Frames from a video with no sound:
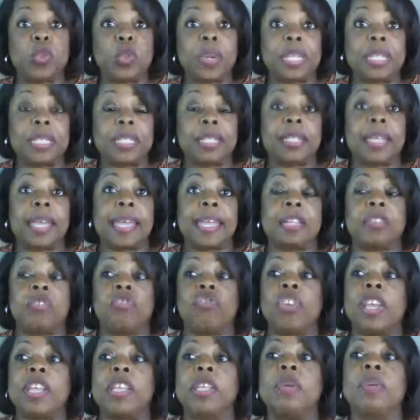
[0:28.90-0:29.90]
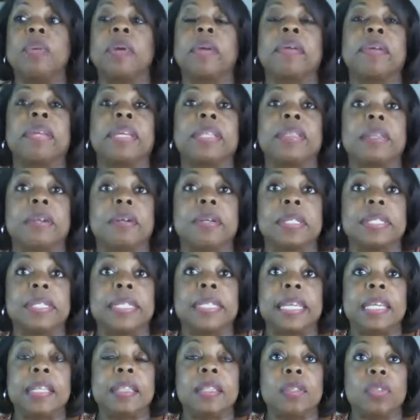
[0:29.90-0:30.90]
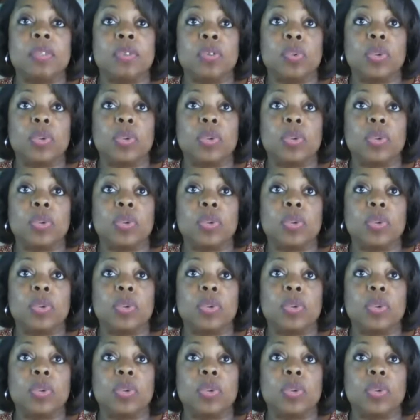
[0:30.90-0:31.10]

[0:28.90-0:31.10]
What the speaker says: Wednesday, January 13th,